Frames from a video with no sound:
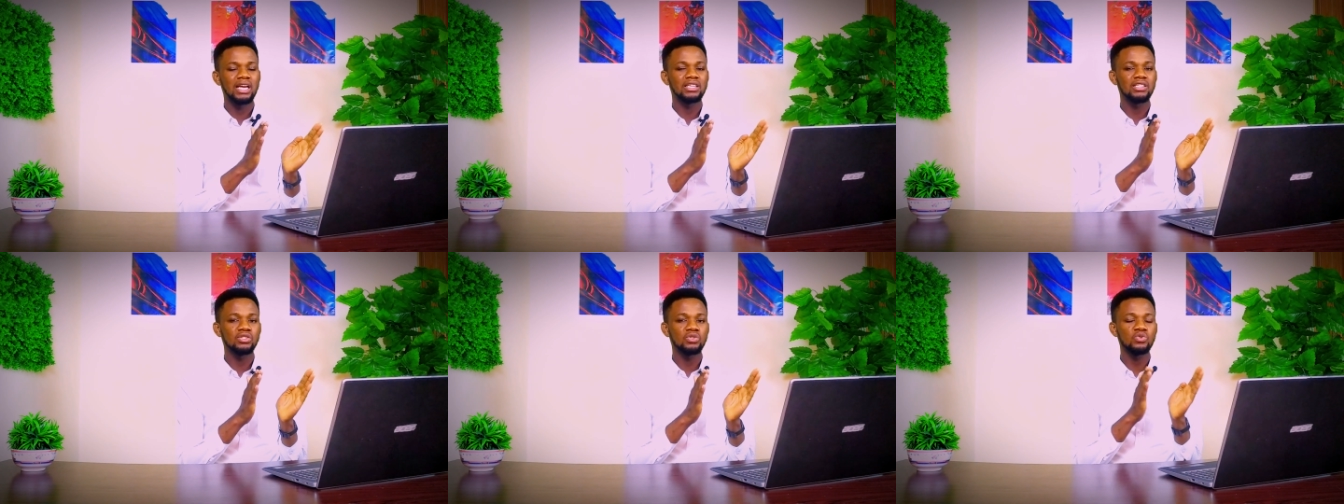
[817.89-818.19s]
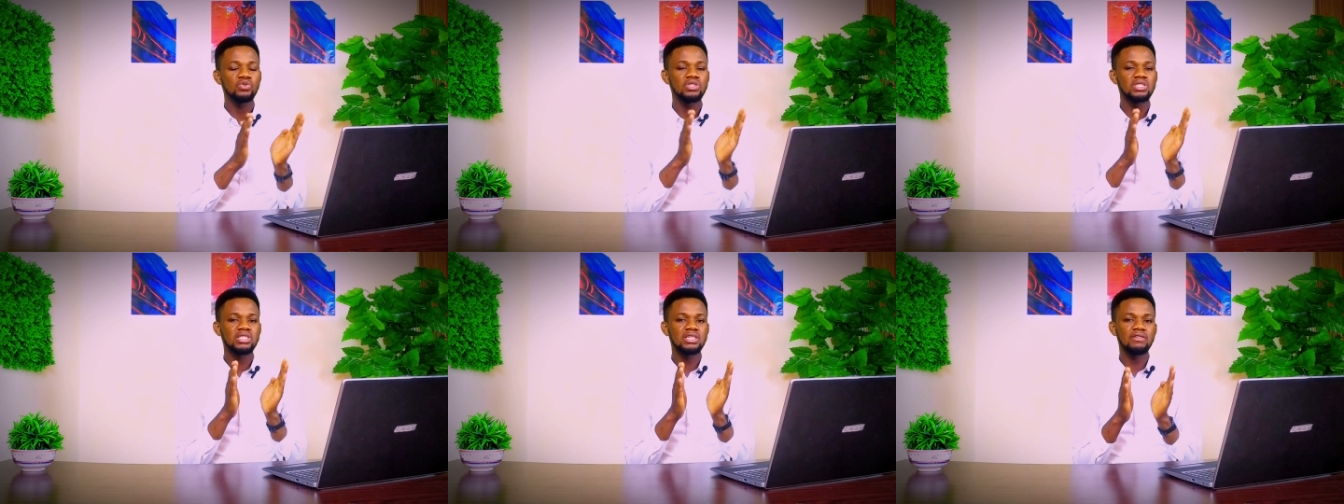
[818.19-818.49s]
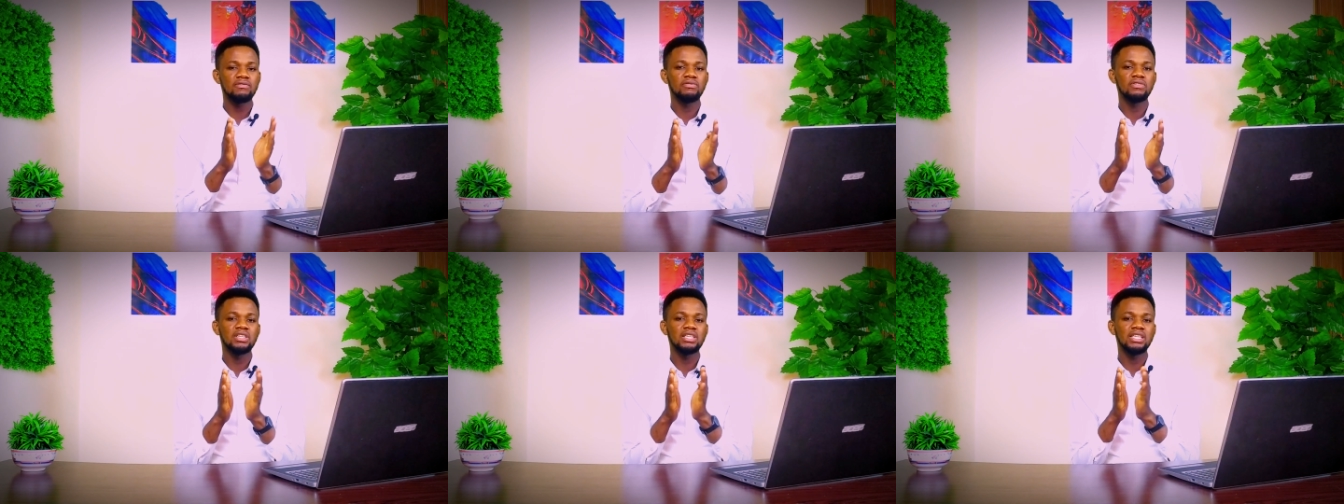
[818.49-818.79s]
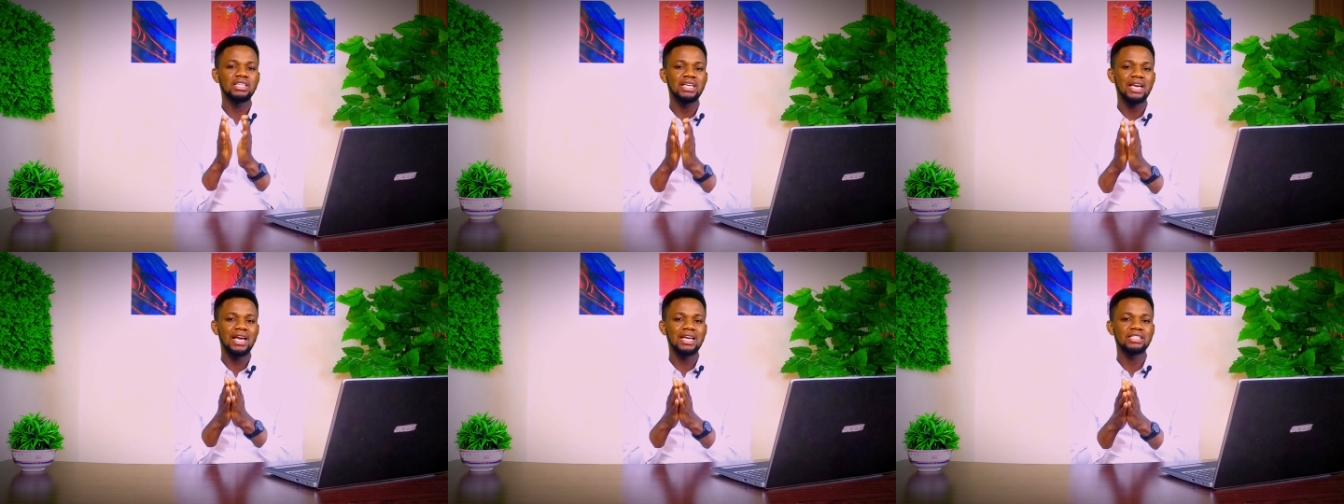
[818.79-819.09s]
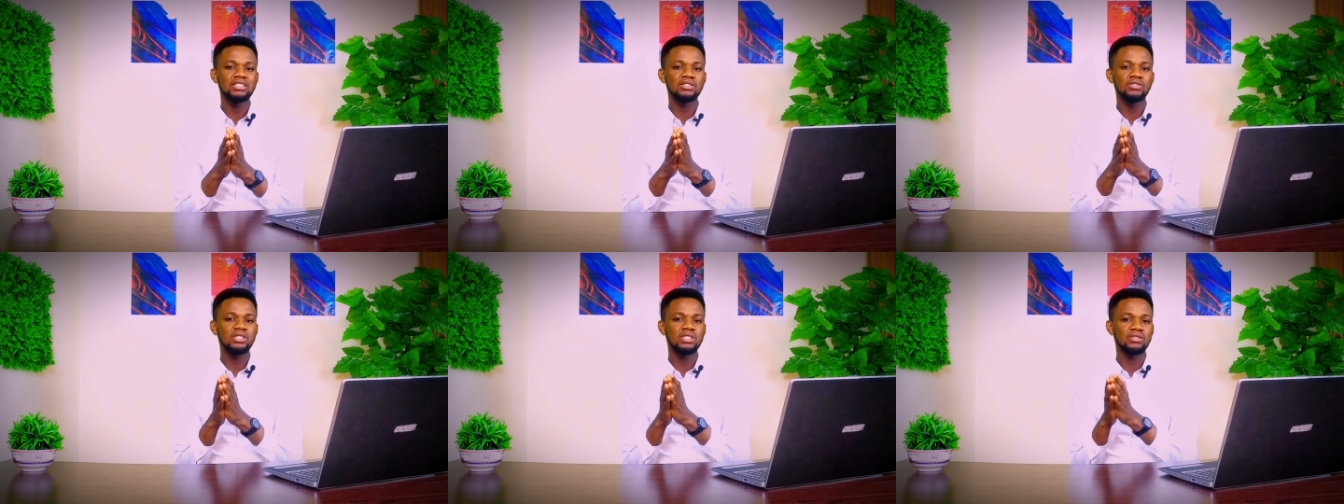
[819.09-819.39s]
and it will safely
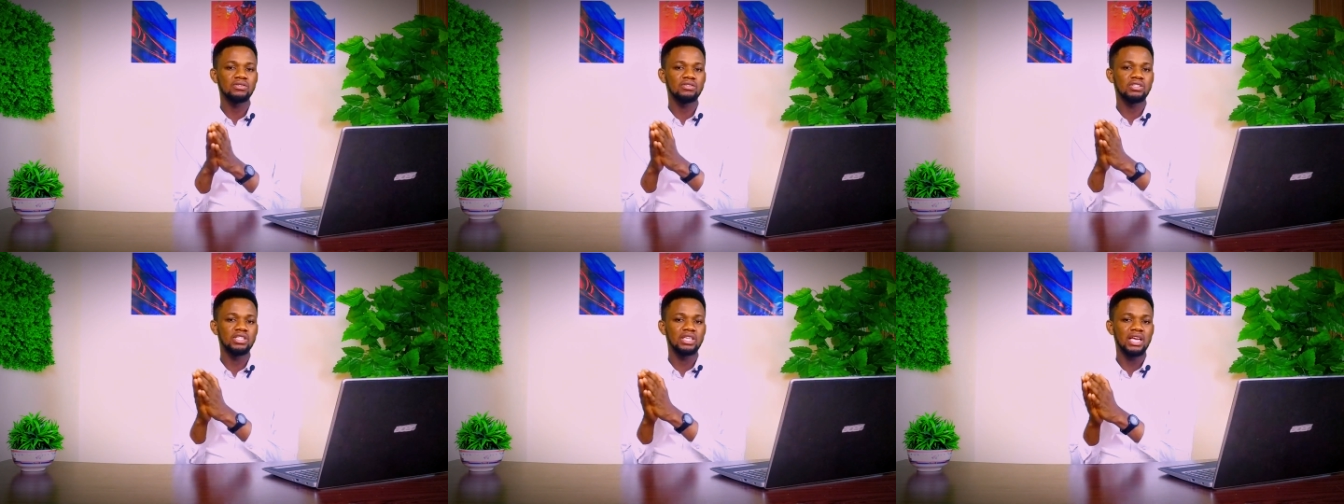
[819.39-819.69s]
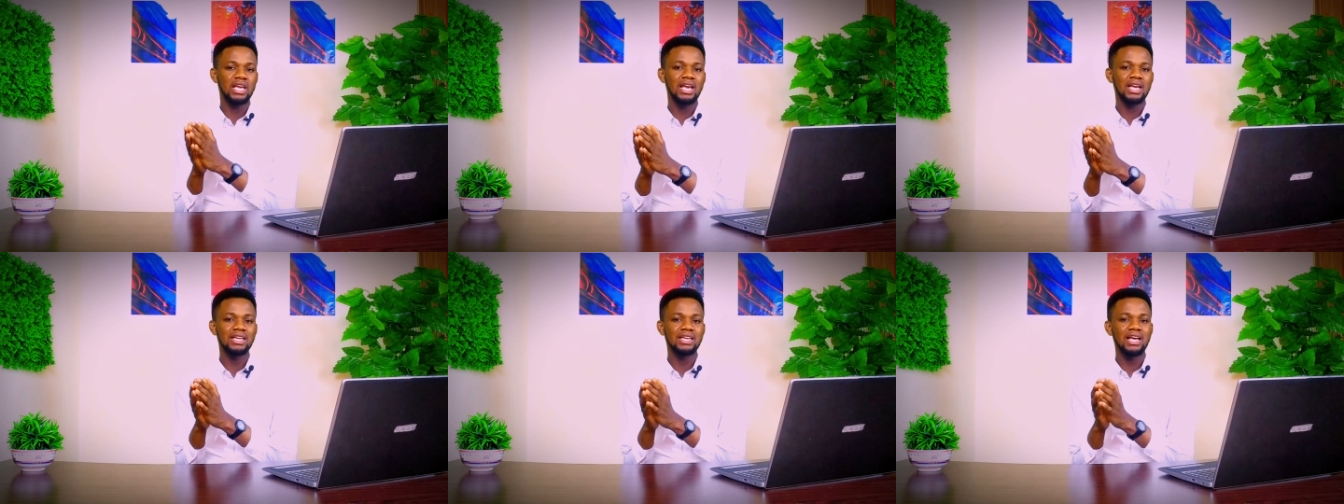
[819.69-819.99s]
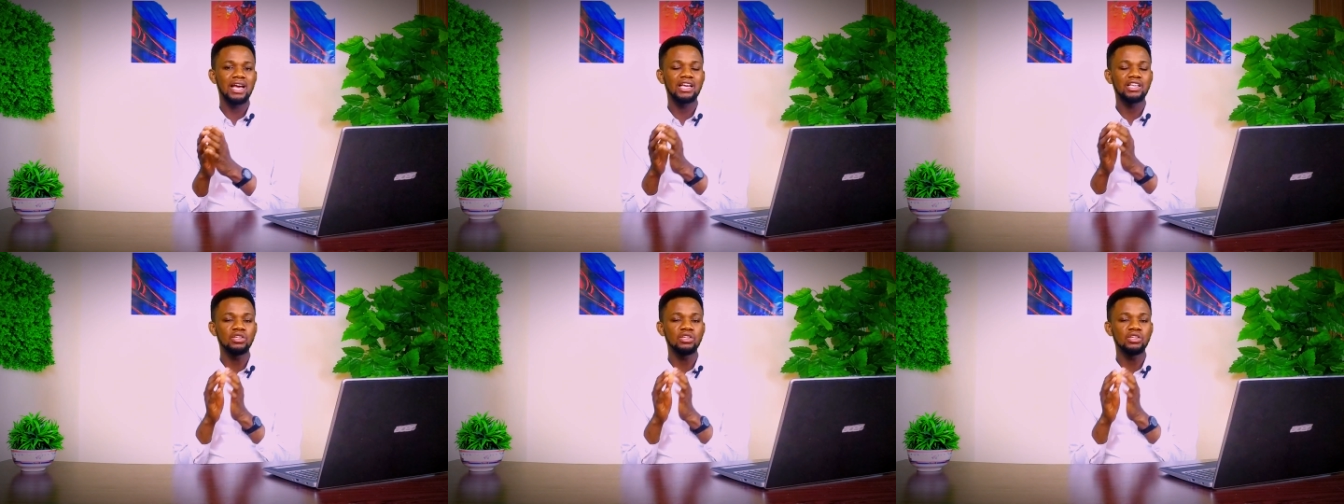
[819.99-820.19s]
guide you till the end,